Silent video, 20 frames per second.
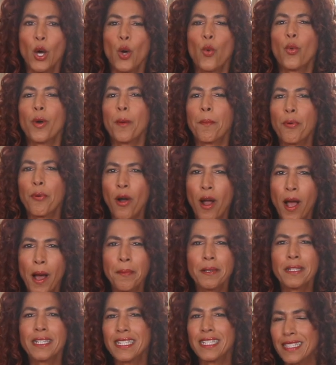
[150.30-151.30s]
we're
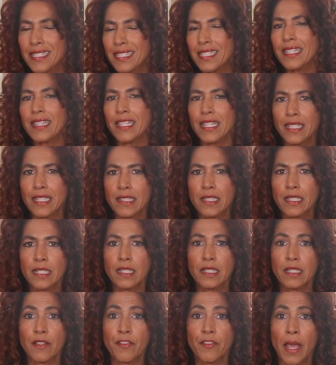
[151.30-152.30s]
probably going to see the
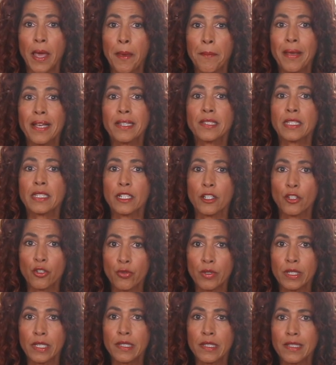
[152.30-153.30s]
incidence of M S
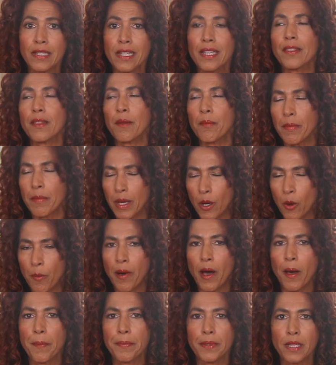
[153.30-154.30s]
increase in the male
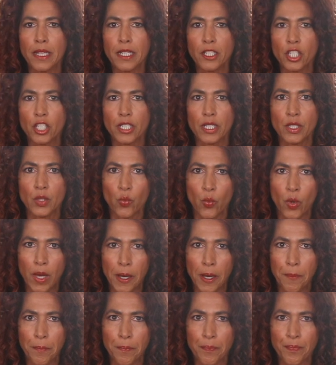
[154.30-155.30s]
population as
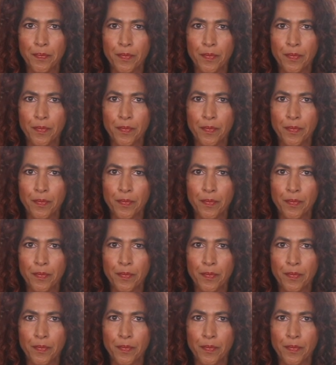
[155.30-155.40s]
well.